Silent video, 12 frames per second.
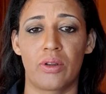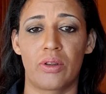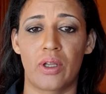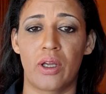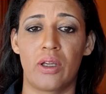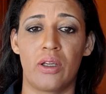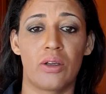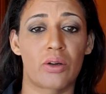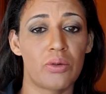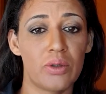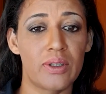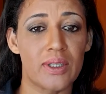they
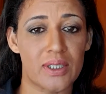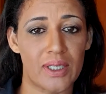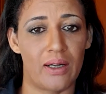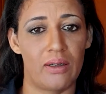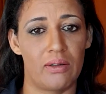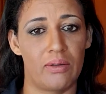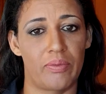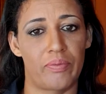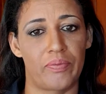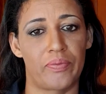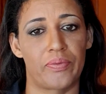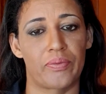ruled the cell
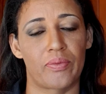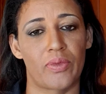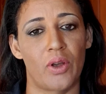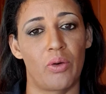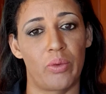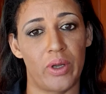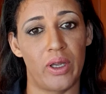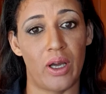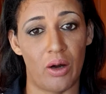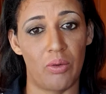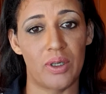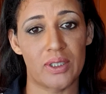where
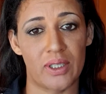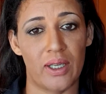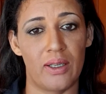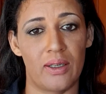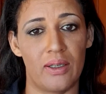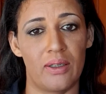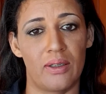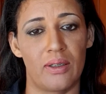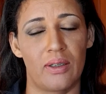I was staying